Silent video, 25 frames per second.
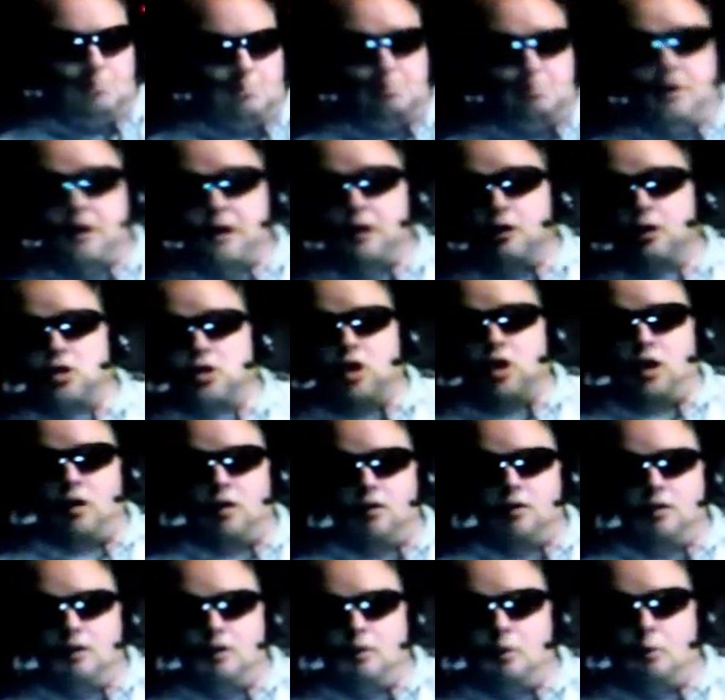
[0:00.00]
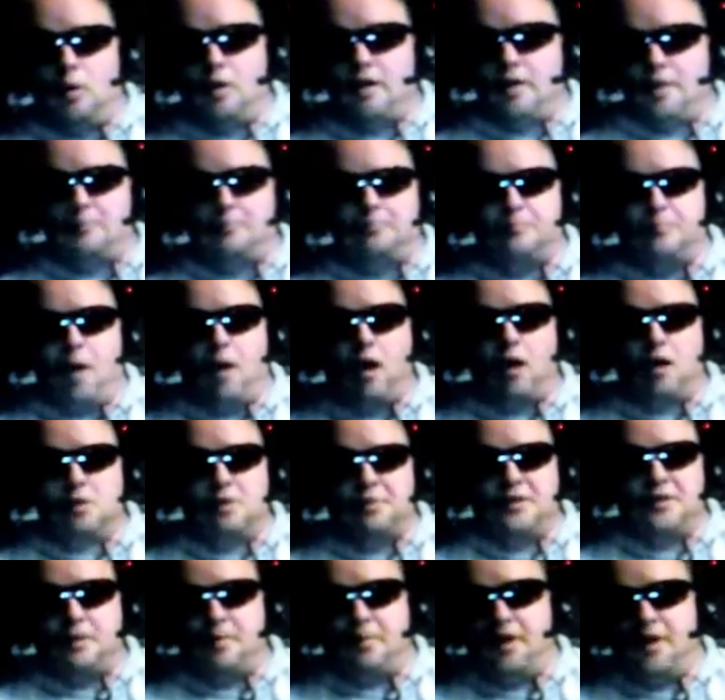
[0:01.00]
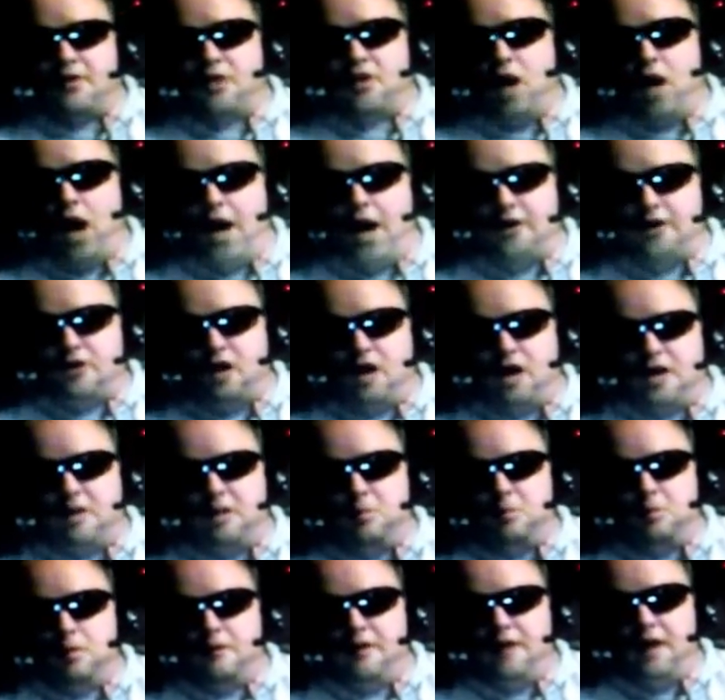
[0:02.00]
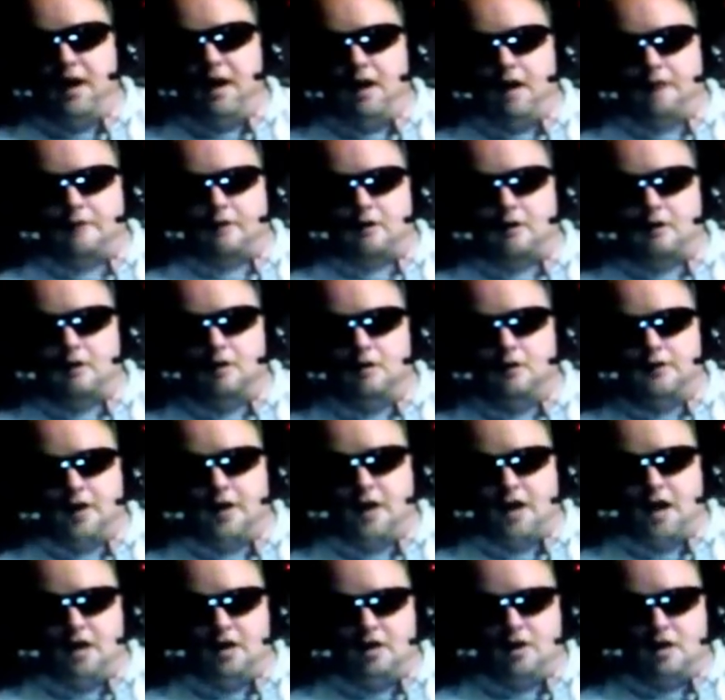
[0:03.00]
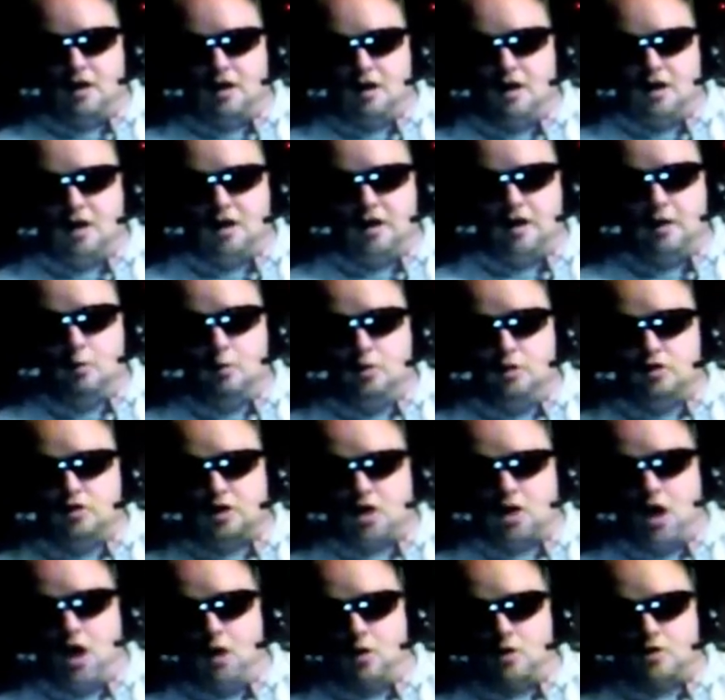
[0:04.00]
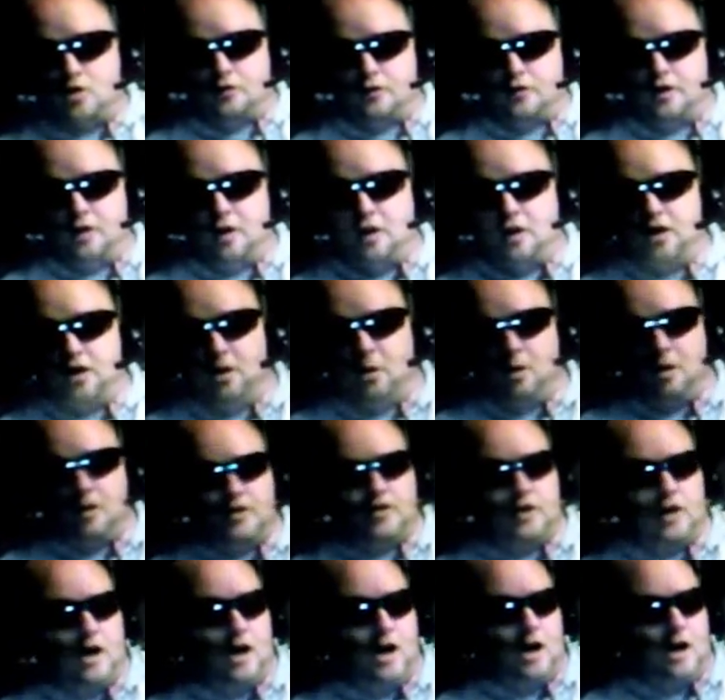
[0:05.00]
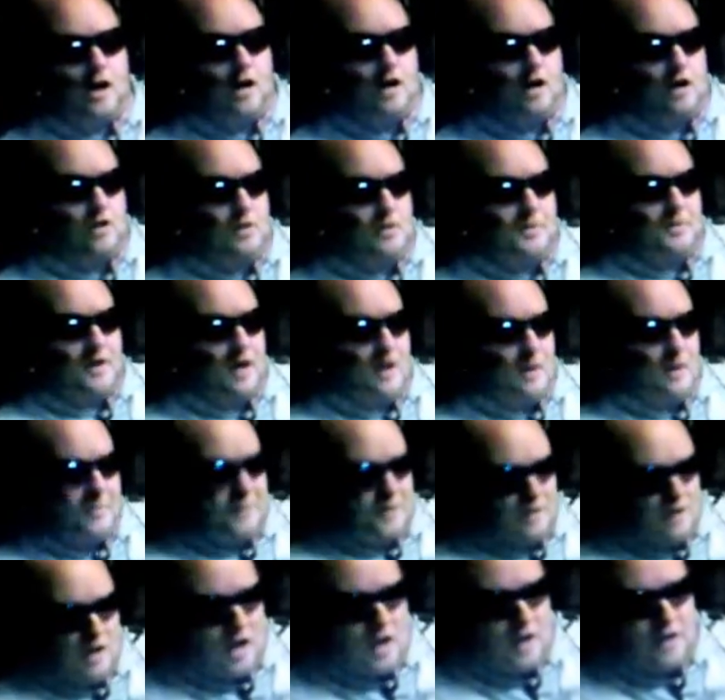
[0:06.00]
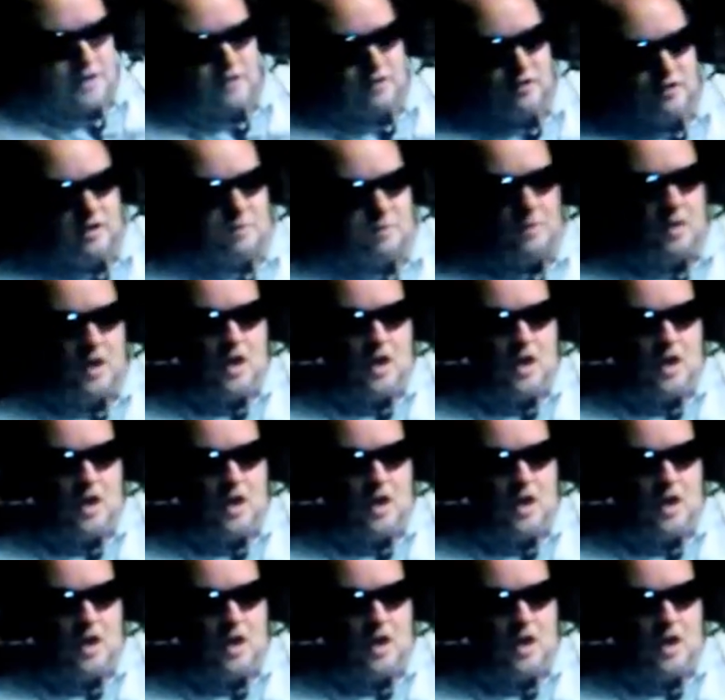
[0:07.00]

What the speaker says: Miracle. Arguably the best ice hockey movie ever. He was the coach for the U.S. Olympic hockey team.